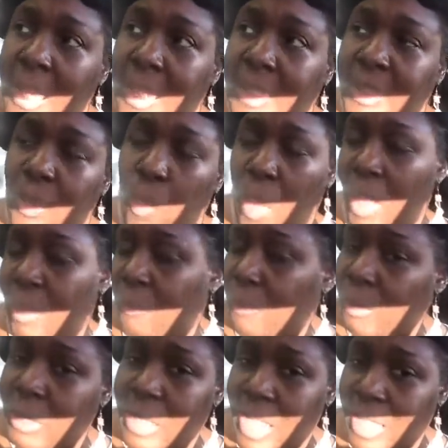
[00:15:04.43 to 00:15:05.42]
It's away
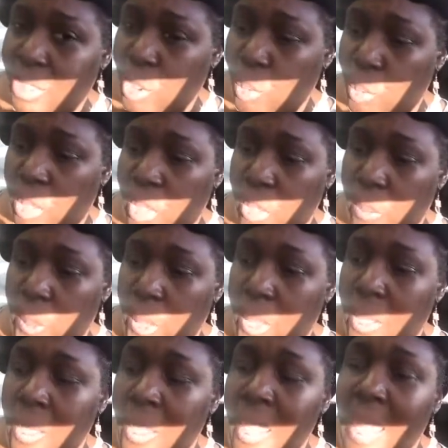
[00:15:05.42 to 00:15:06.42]
from the tattoo
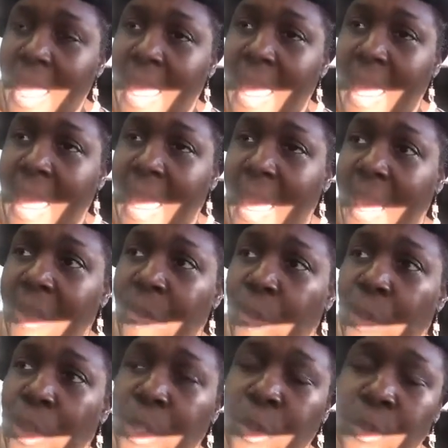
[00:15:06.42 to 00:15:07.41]
area,
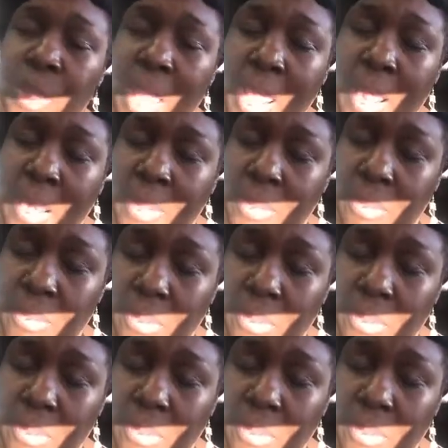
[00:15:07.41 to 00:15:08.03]
and we do not.